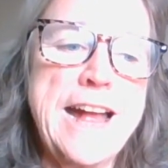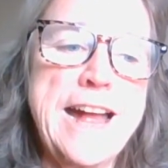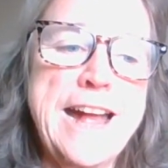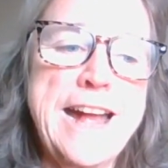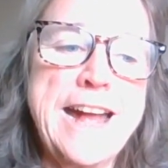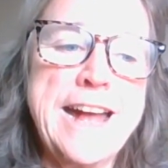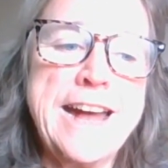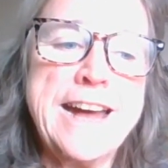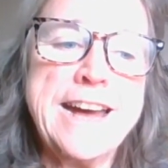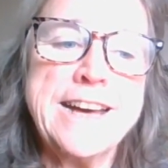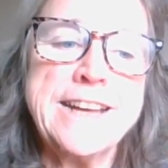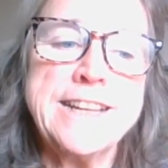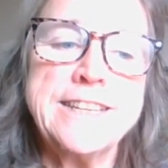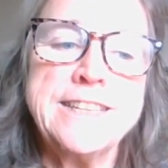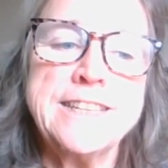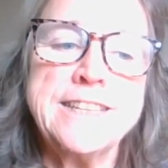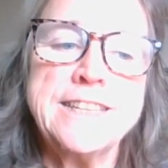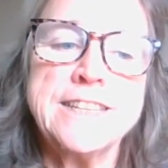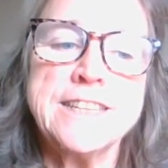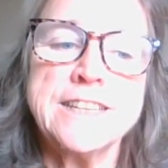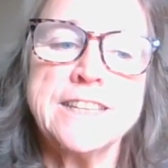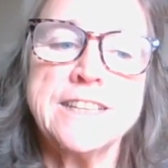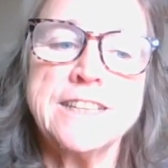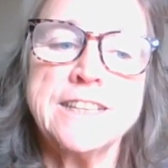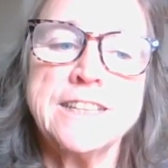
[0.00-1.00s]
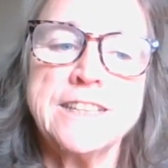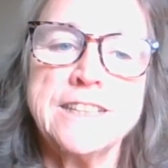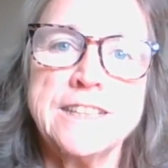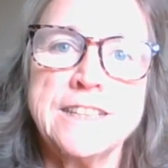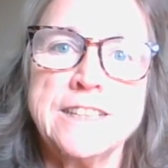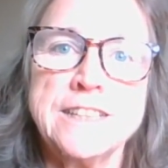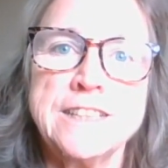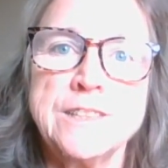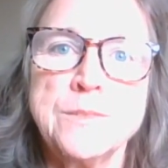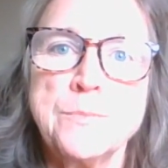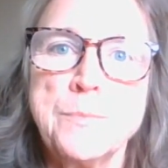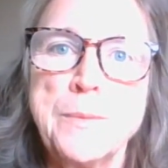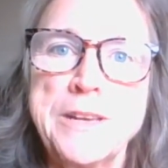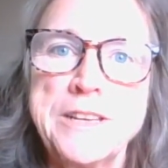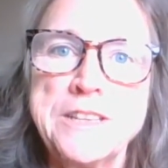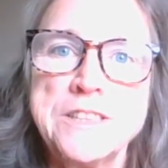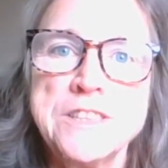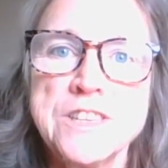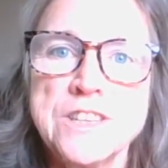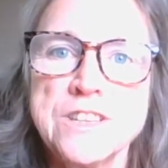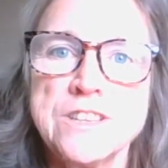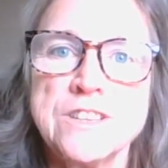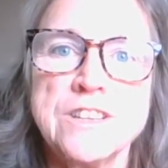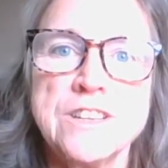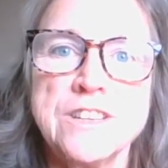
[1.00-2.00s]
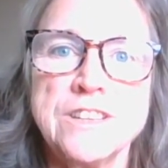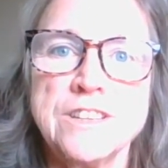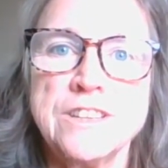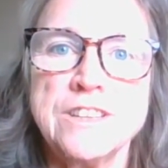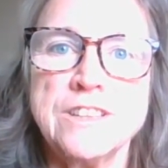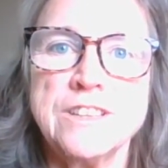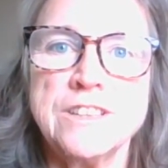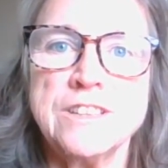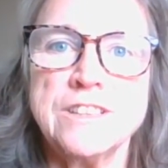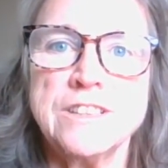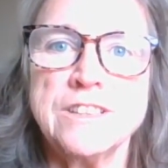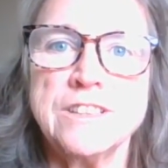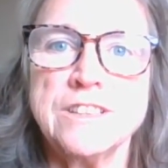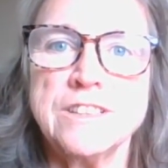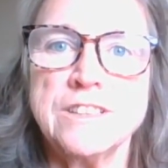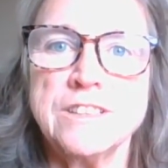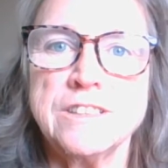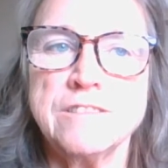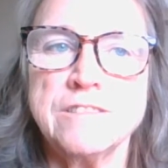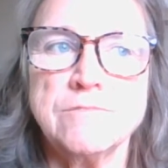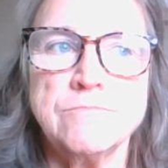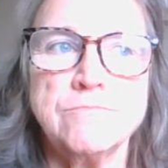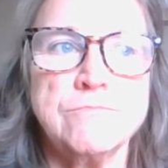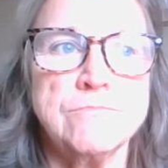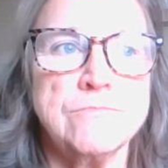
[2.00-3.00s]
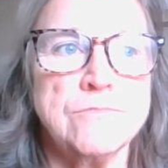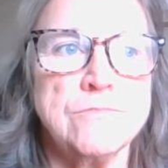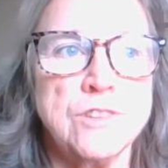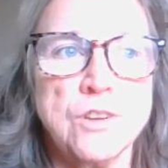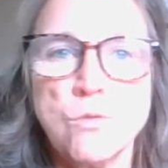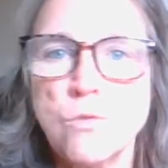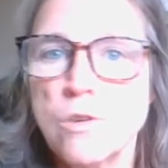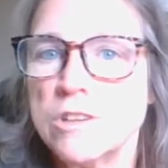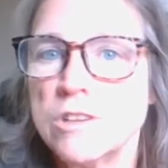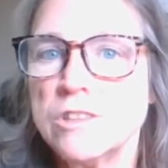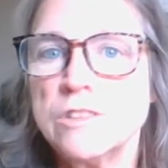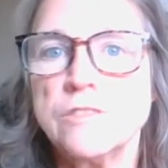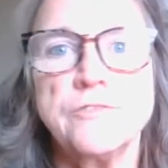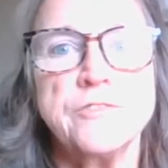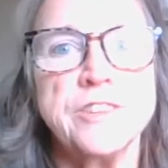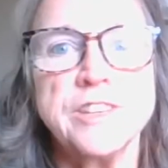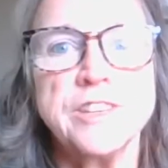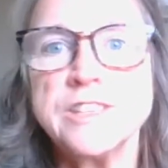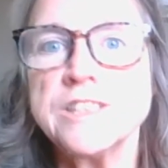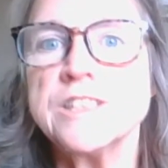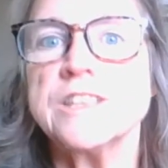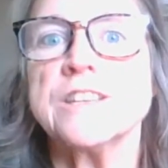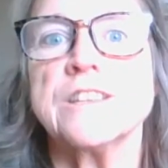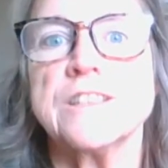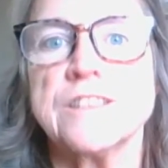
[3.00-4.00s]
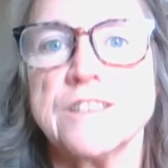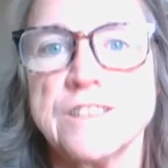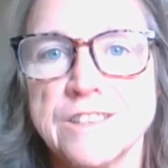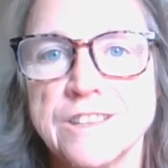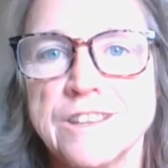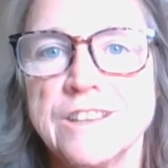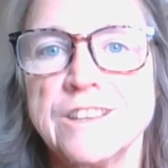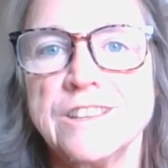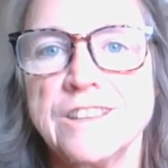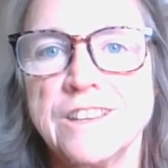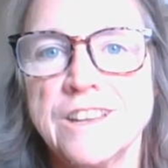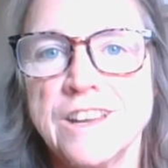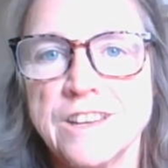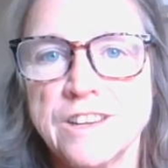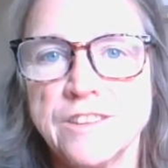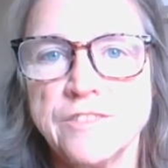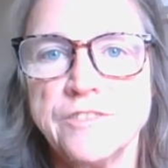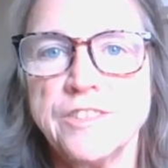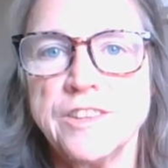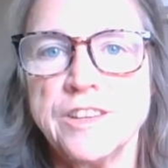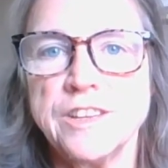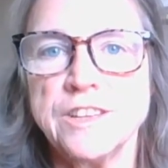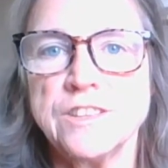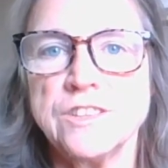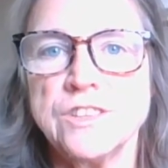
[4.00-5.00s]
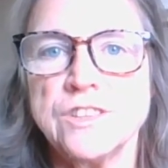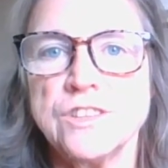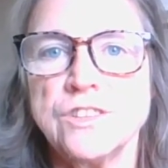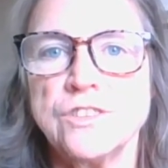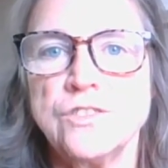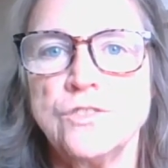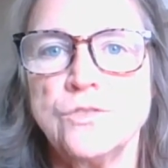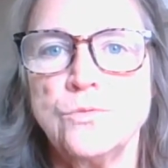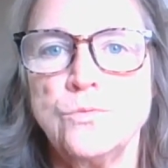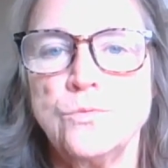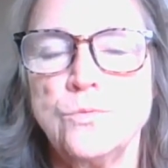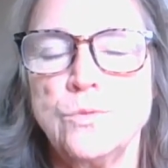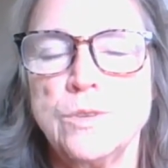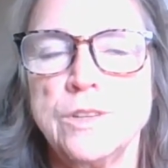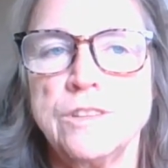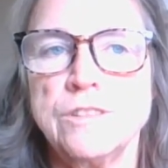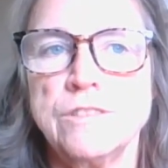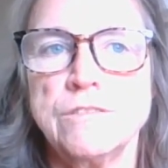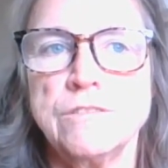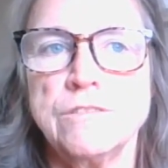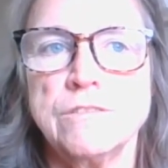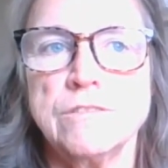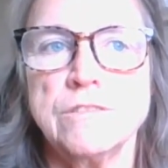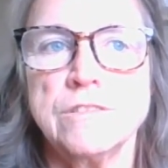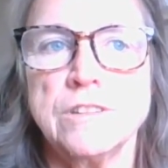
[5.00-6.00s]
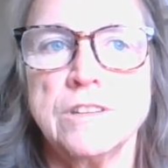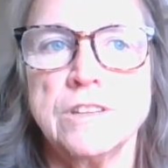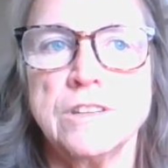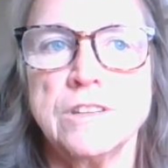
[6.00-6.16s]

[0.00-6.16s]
and it's based on quantum physics, a lot of things to do with